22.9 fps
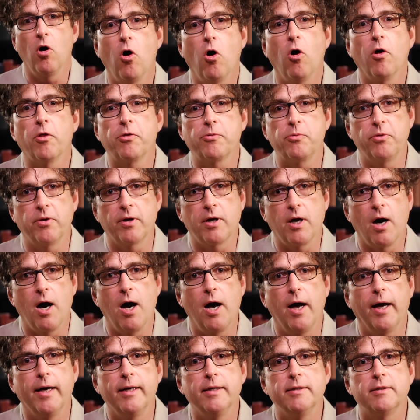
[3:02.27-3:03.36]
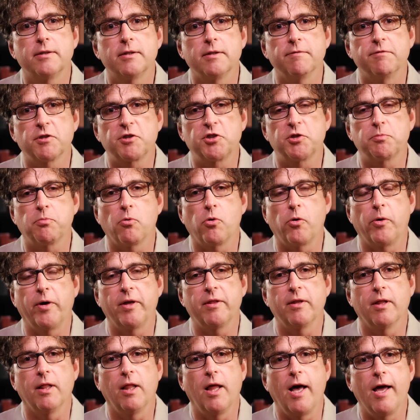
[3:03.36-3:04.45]
all through the guise of
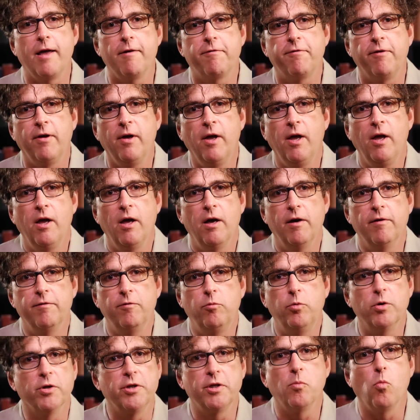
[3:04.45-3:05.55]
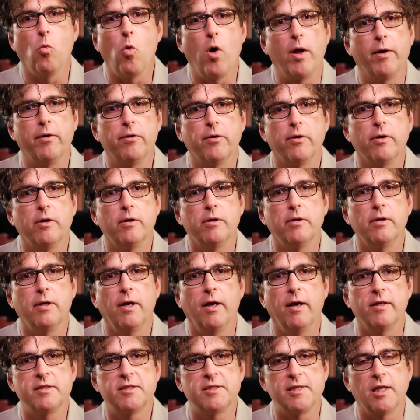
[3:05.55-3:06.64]
exploring the life of William Wonder,
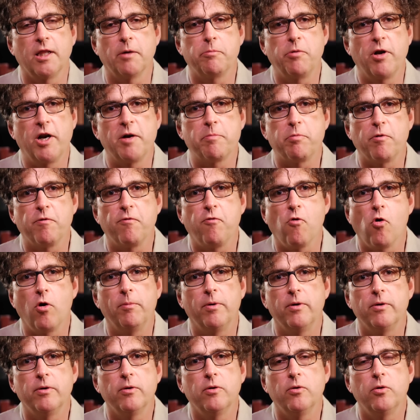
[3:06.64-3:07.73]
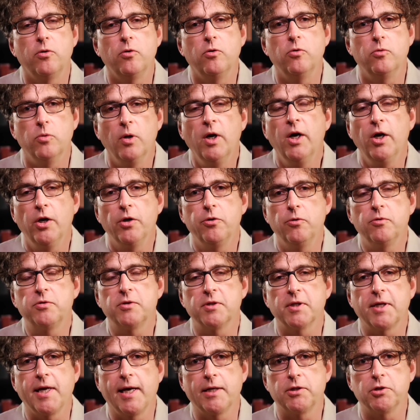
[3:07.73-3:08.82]
a celebrated performer who used
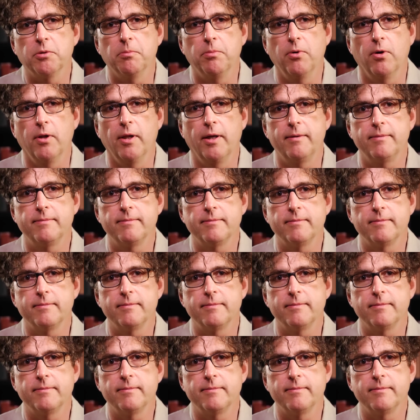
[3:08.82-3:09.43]
to catch a bullet.